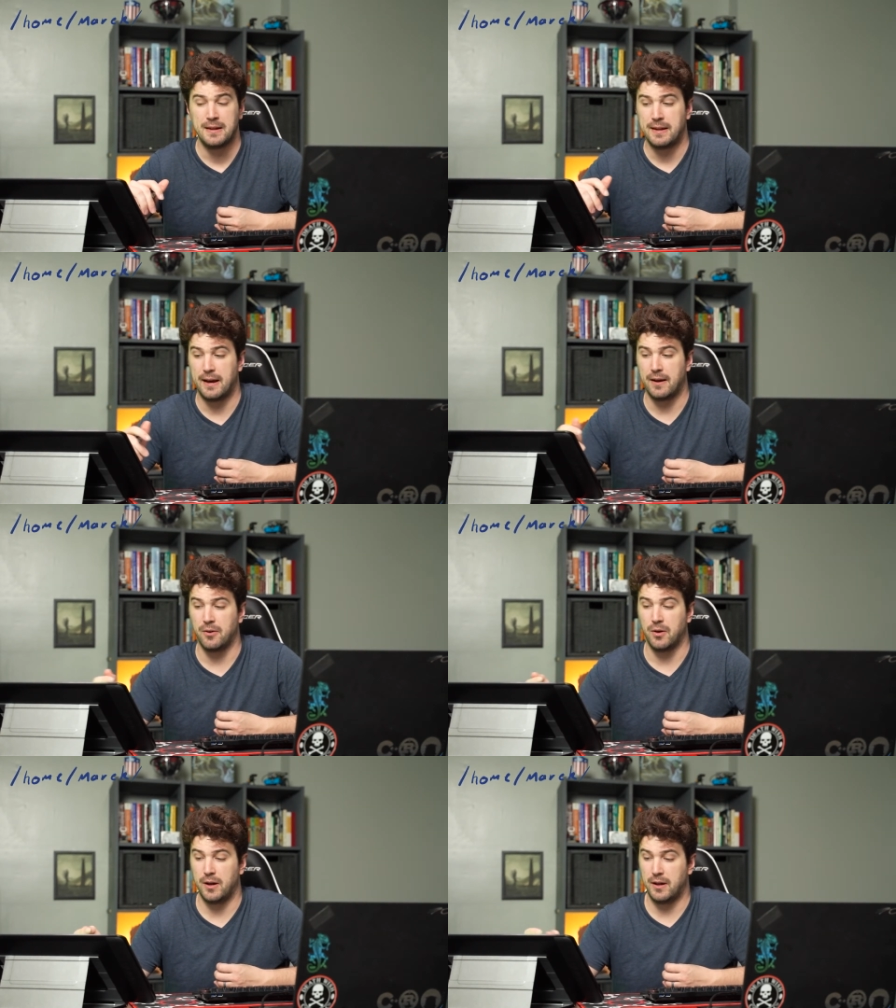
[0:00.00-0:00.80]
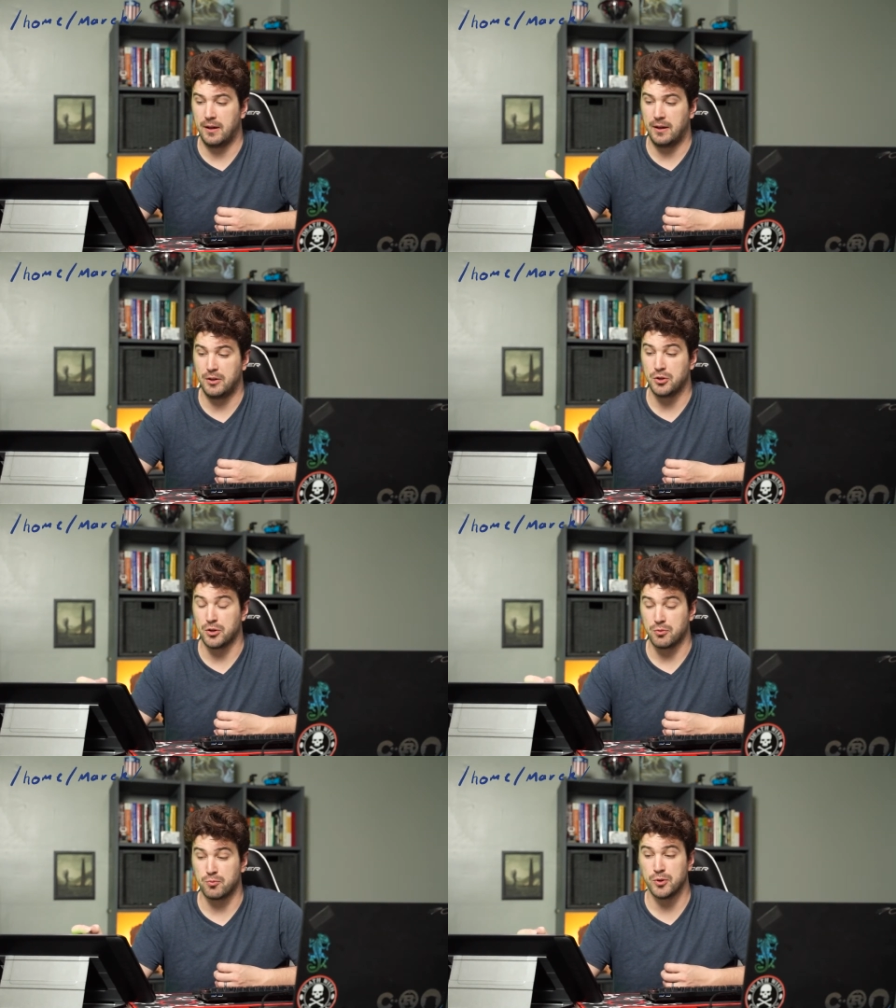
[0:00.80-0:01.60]
Now, uh,
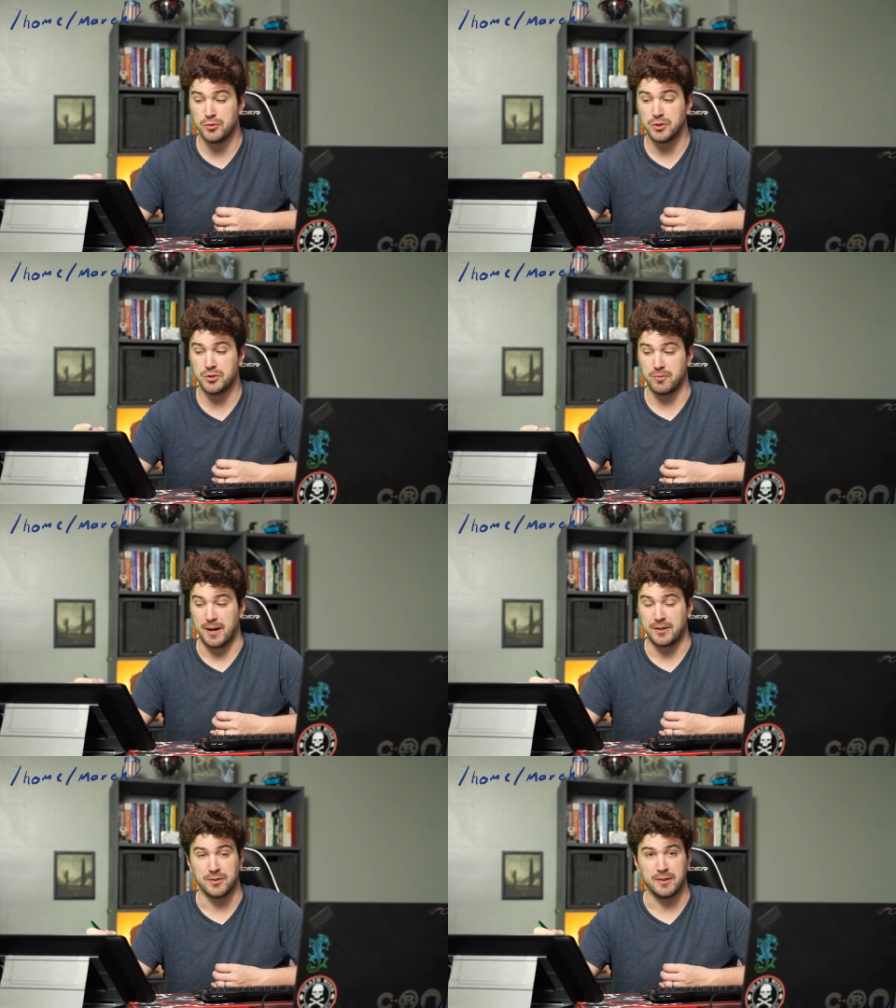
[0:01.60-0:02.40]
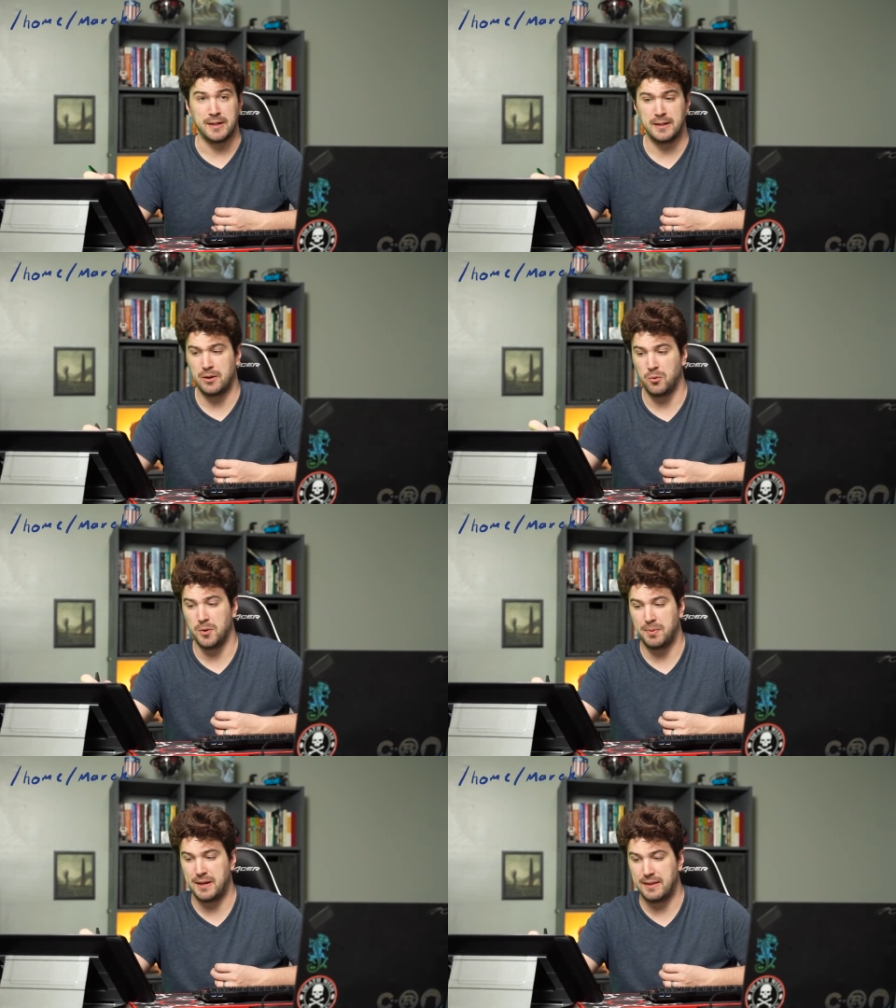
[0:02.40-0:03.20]
your root directory
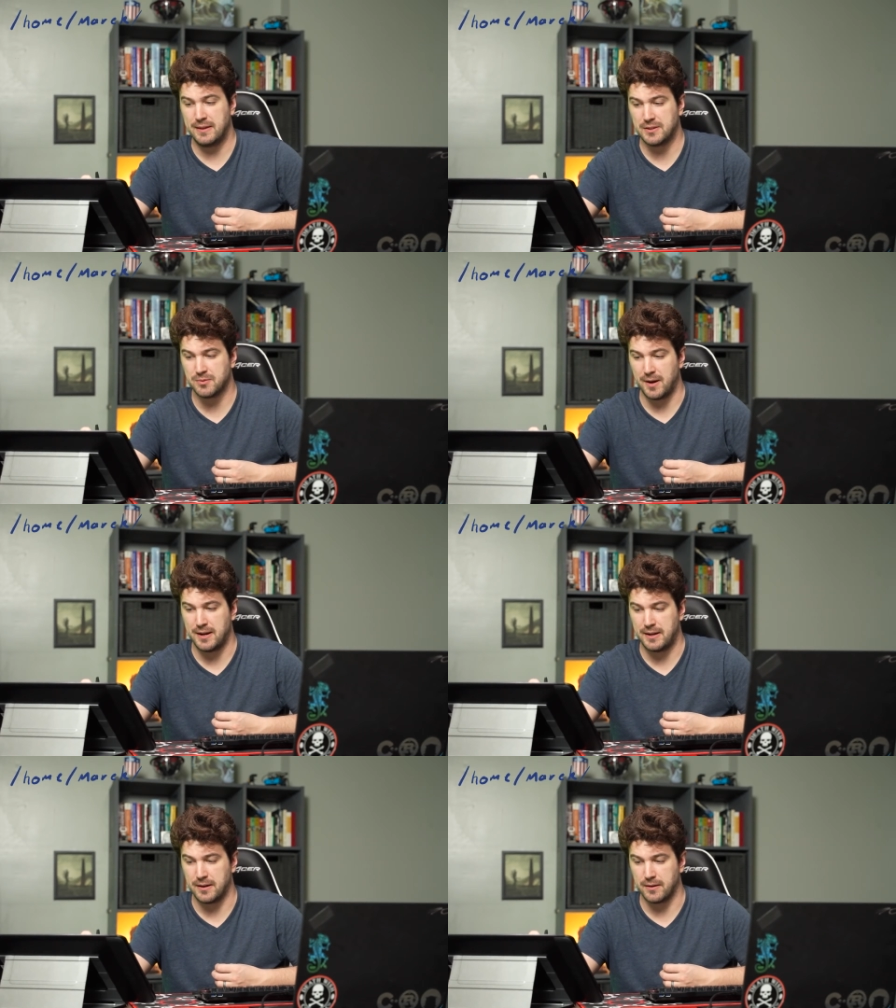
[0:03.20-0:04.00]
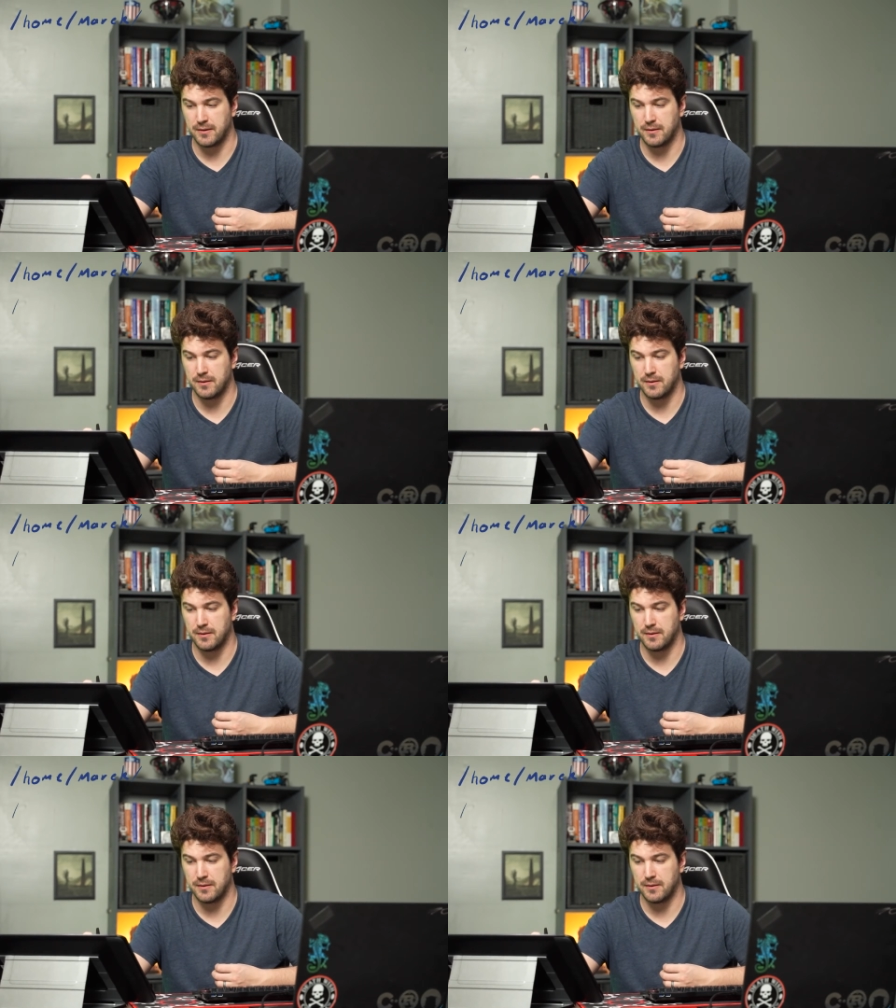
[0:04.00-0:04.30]
would be this right here.